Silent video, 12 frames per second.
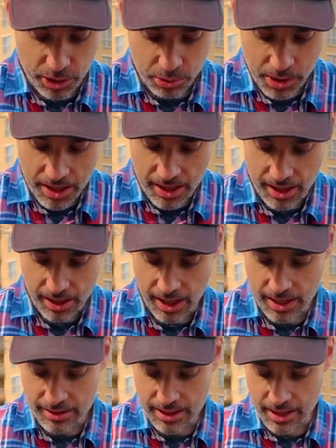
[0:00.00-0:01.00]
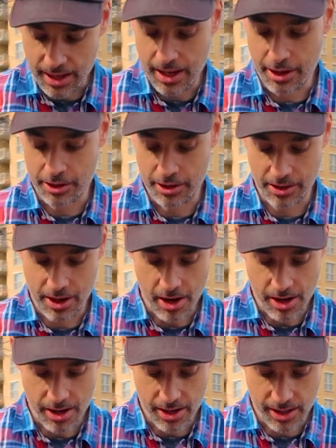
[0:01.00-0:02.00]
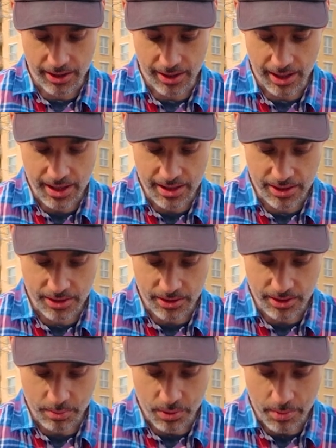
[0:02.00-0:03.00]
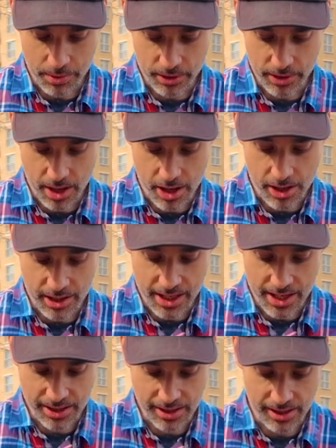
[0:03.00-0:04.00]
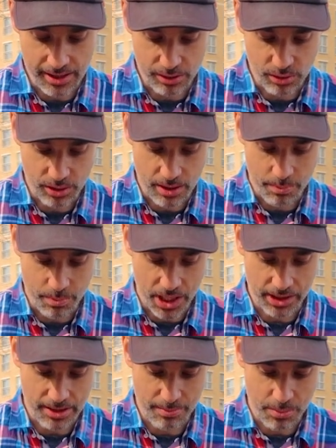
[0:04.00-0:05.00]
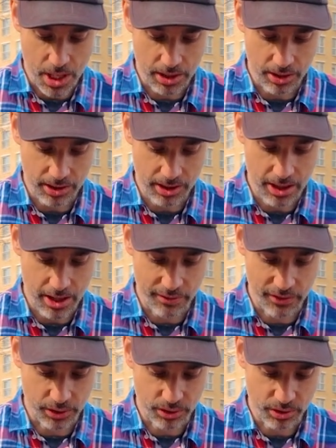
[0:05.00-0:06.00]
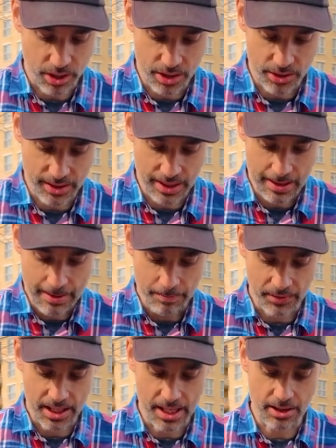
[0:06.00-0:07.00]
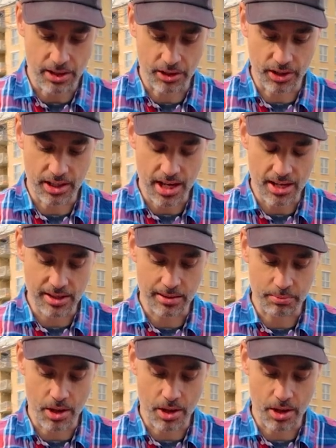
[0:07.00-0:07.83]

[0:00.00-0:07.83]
3 indicator card. Insert the propeller harness into the bottom buckle of the drone, then organize the